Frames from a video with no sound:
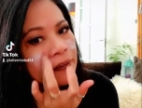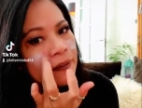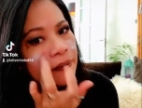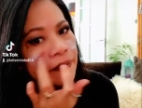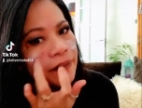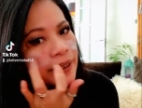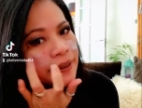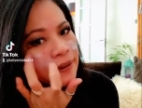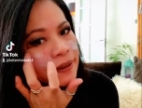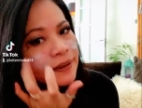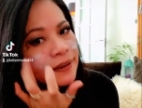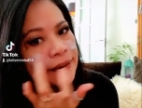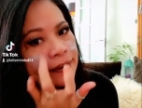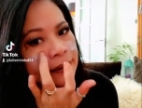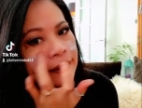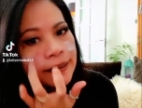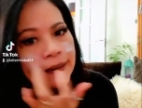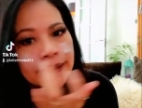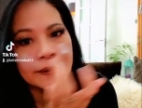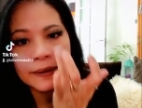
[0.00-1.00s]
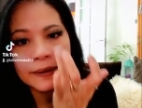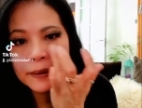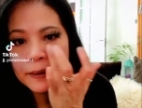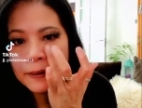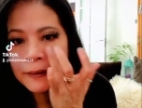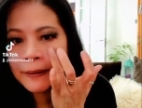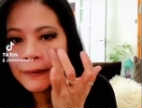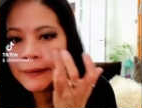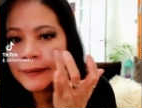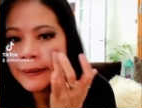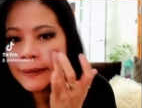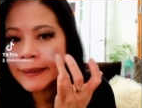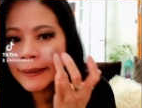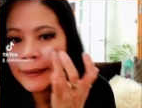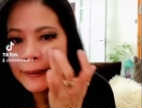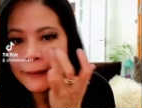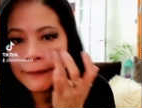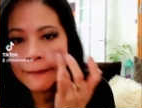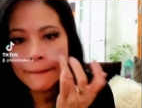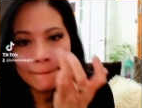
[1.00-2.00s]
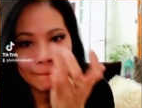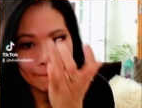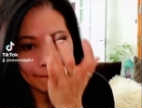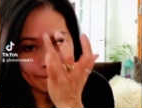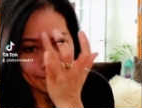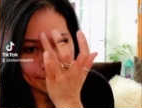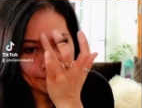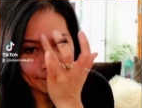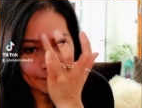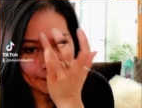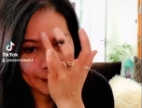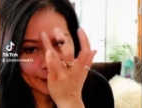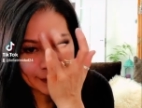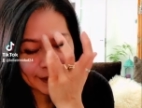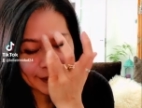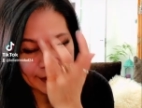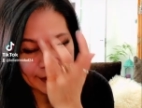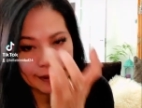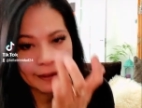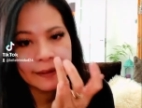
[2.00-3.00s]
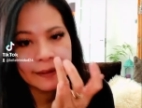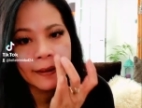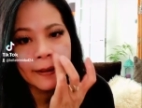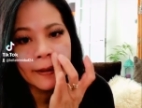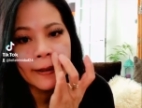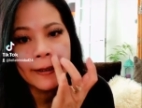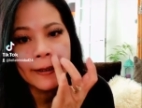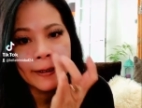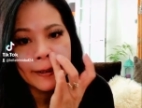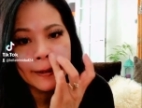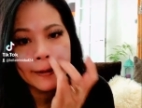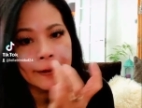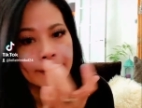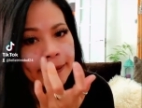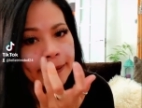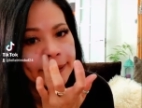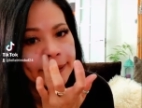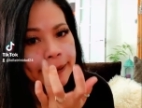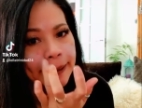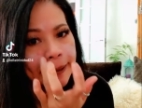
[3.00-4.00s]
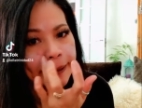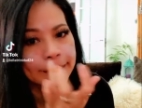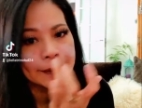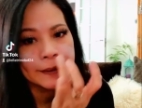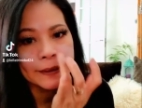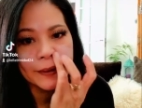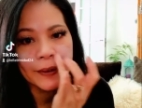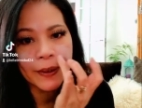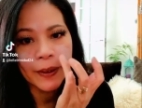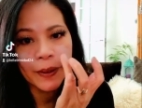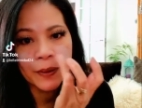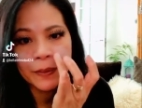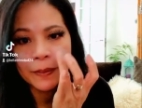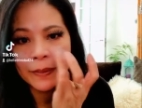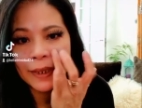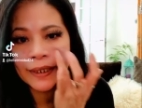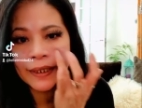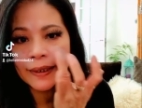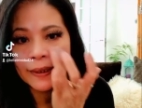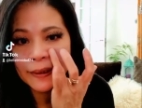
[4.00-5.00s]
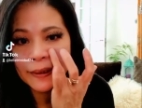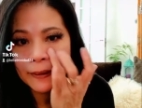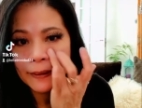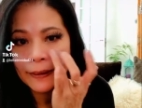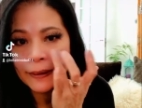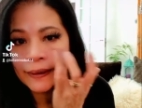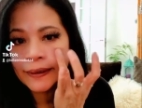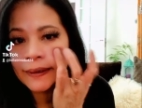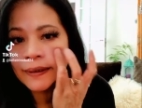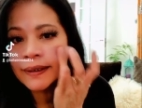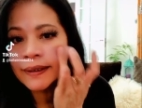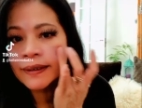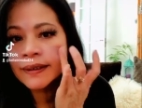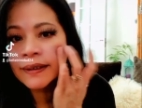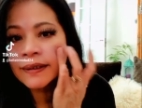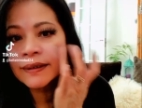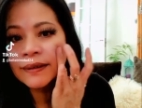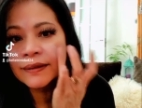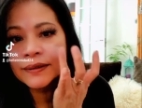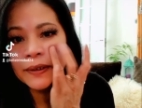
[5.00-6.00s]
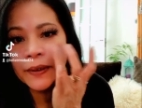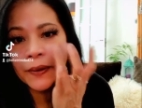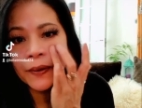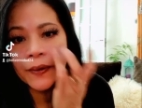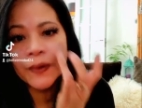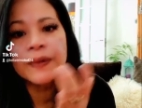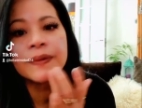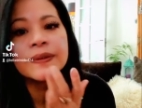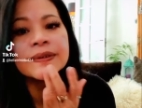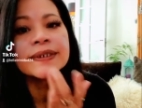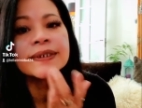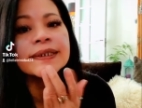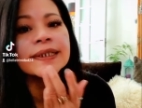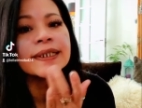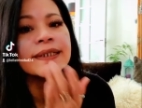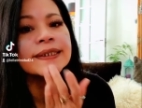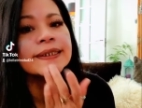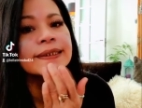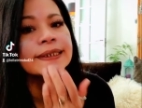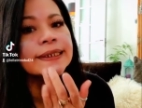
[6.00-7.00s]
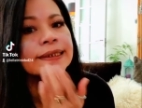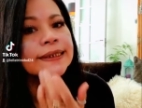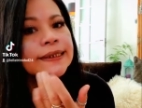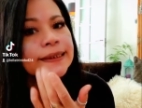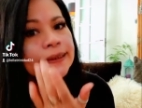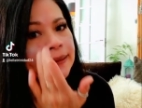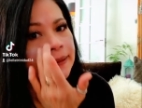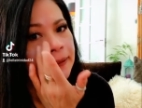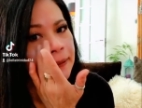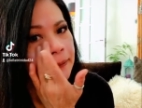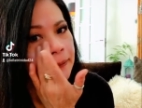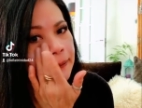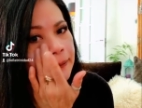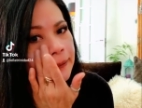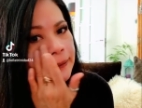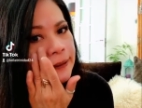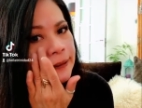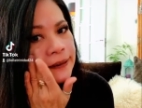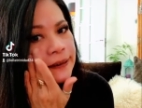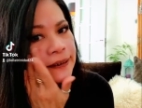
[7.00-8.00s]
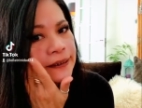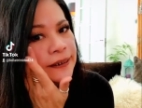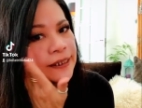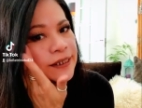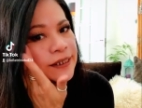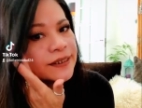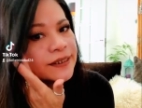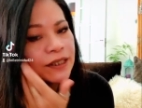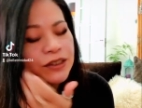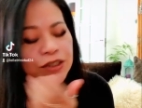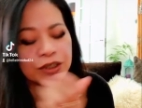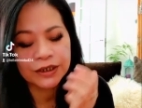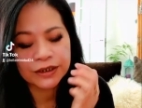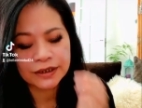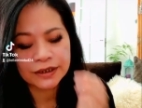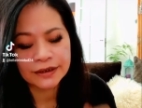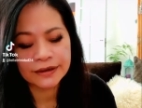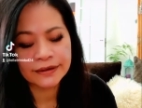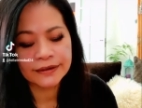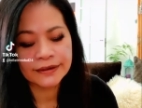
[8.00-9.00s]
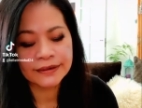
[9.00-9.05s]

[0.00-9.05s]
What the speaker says: redness here and there and here and just around my nose and chin. That's a T section.